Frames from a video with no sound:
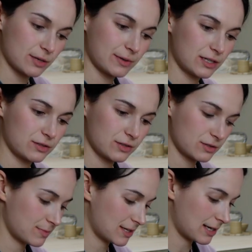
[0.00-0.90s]
when you're doing
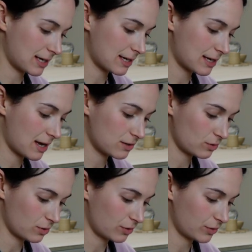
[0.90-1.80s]
something like a
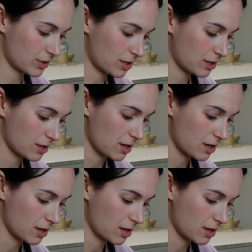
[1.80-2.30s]
candle holder,